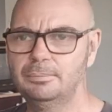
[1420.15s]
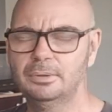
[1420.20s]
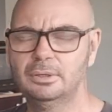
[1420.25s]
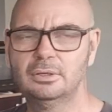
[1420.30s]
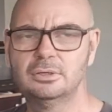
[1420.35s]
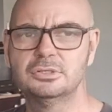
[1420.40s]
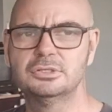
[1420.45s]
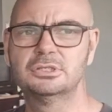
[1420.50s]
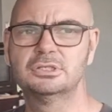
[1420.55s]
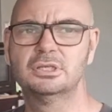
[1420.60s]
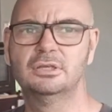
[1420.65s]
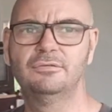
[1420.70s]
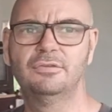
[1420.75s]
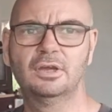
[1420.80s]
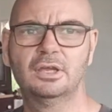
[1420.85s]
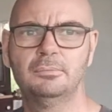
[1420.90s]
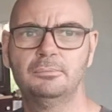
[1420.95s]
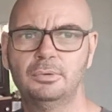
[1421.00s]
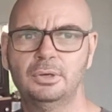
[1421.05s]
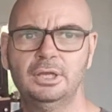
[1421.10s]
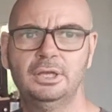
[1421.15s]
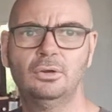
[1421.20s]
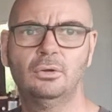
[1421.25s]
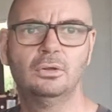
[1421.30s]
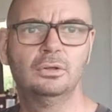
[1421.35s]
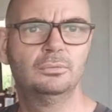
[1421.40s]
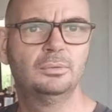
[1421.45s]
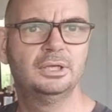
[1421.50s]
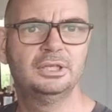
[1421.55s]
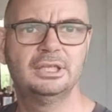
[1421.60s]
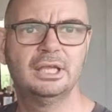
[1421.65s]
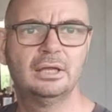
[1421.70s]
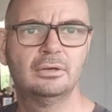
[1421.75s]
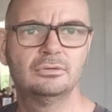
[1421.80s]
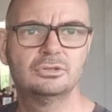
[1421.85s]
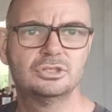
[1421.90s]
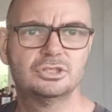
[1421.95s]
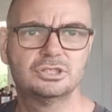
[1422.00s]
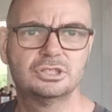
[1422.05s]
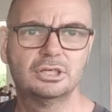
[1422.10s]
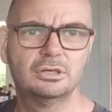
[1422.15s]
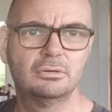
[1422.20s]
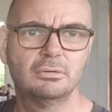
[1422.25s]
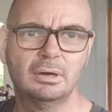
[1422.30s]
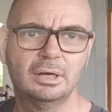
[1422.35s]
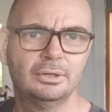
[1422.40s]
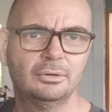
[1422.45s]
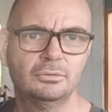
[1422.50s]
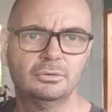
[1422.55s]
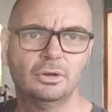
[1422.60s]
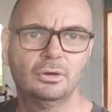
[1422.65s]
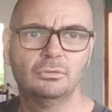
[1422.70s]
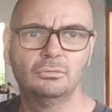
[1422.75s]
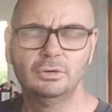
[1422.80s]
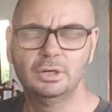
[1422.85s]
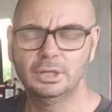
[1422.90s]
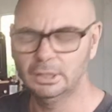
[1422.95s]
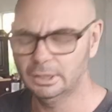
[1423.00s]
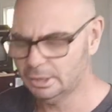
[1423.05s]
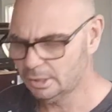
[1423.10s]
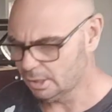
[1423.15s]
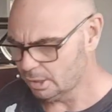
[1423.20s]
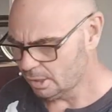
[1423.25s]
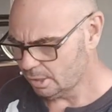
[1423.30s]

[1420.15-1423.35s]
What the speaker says: because if I can bring it all the way down to 0, I don't know really.